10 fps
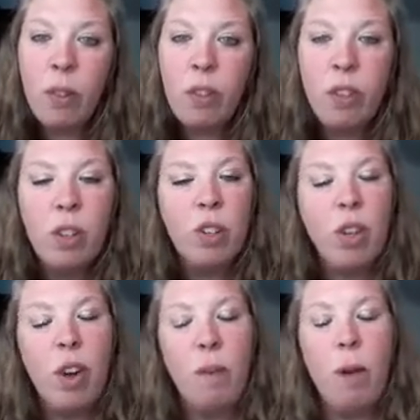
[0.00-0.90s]
So just to
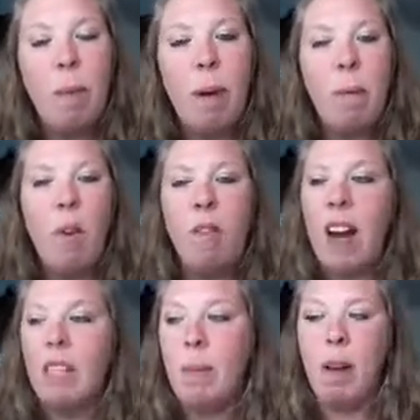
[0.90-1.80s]
cover a bit more
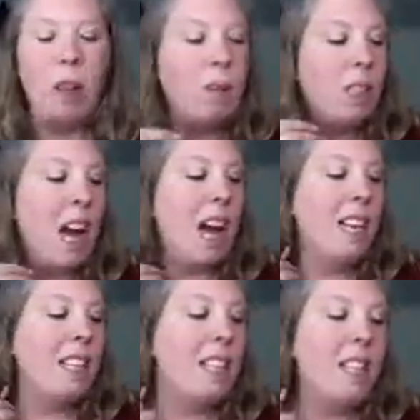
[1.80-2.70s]
facts about those
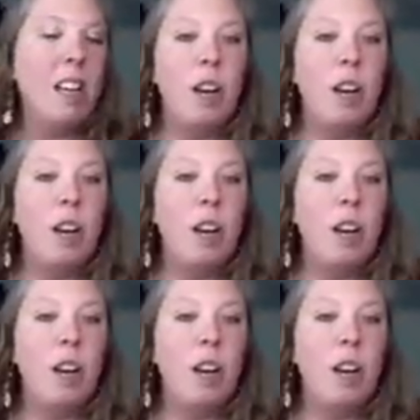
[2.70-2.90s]
guys,